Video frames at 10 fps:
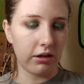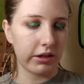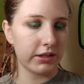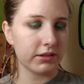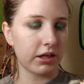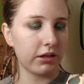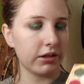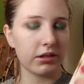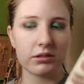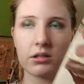These
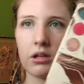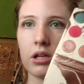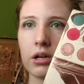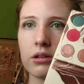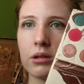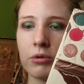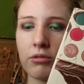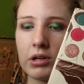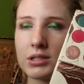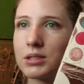colors, a lot of them
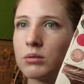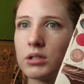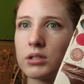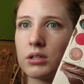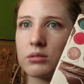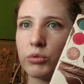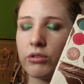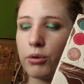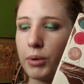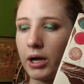are very similar to this
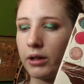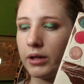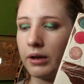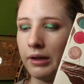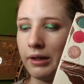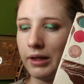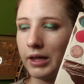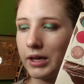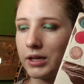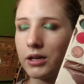Morphe palette.
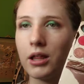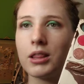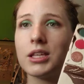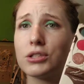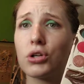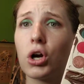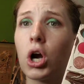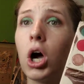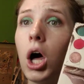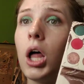And these
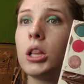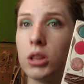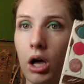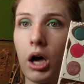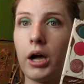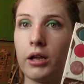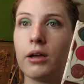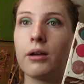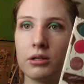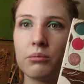are a lot
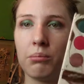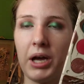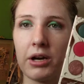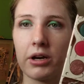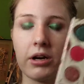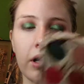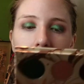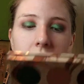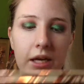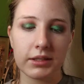better.
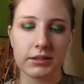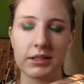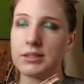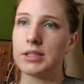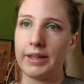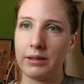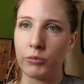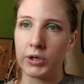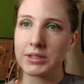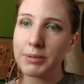Yes, it's slightly
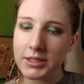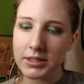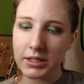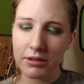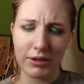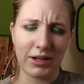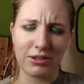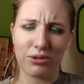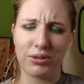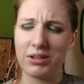more expensive, and
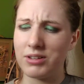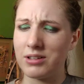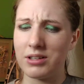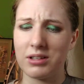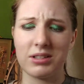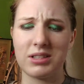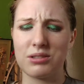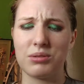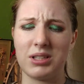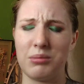I don't even, because
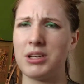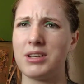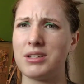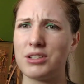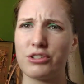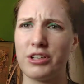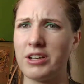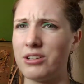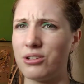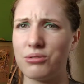this was limited edition,
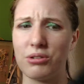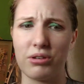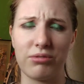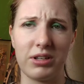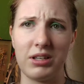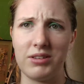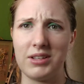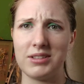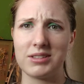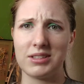I don't know if it
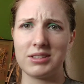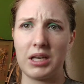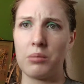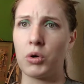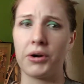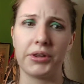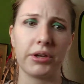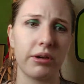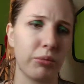even exists anymore on the